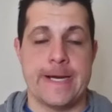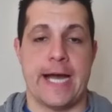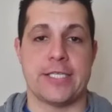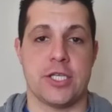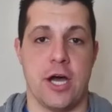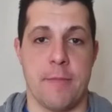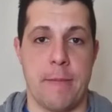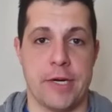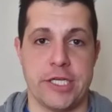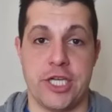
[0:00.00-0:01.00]
I saw my
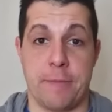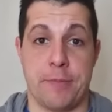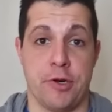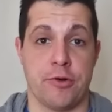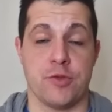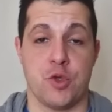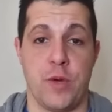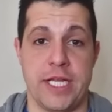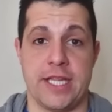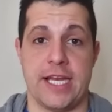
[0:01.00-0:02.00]
buddy Jack Pilgrim
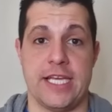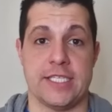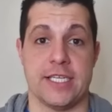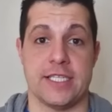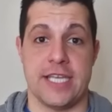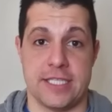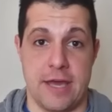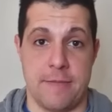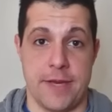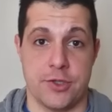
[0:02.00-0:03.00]
tweet that he is going to test
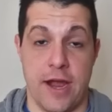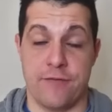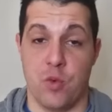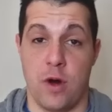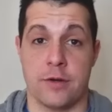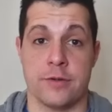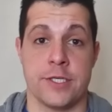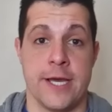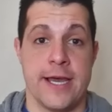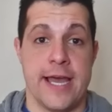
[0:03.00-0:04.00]
the NBA draft waters.